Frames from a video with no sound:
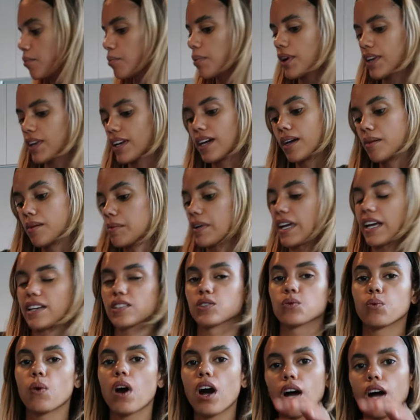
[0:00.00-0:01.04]
But
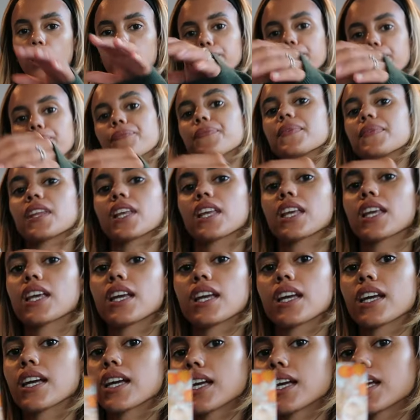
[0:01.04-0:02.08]
guess what?
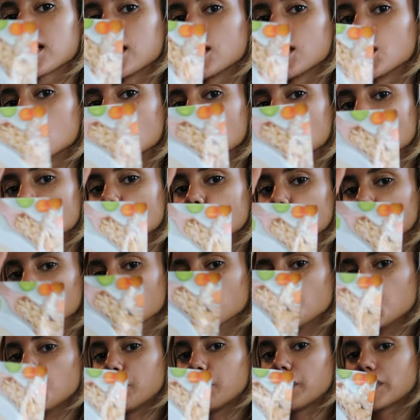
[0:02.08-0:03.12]

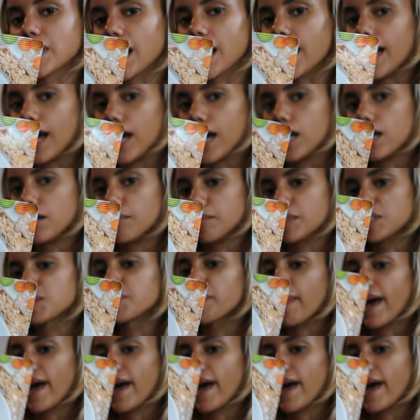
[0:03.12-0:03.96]
Soup time is